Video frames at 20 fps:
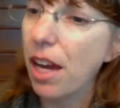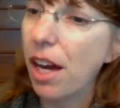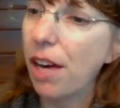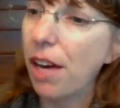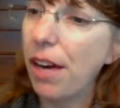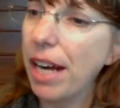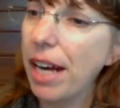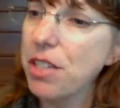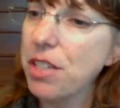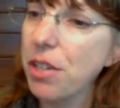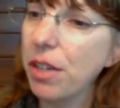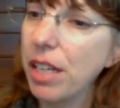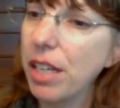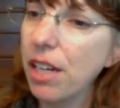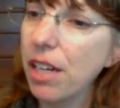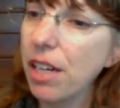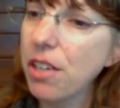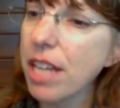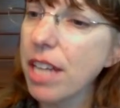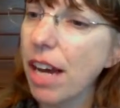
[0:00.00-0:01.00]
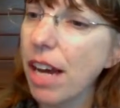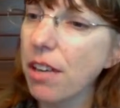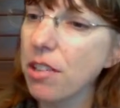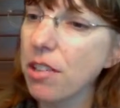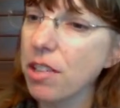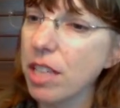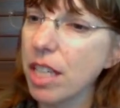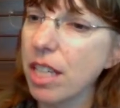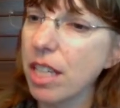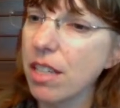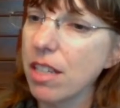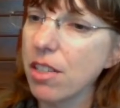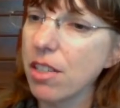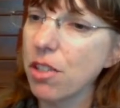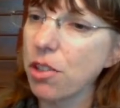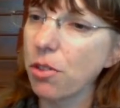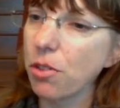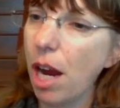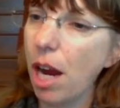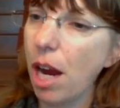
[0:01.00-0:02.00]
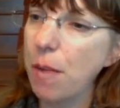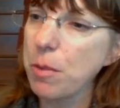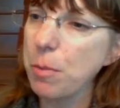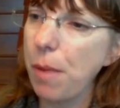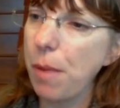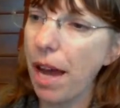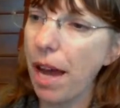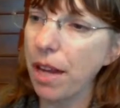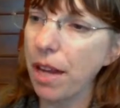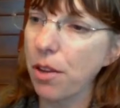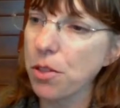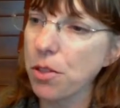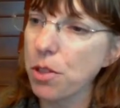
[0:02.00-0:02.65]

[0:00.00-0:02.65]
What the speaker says: All right, so here's how she describes PIO.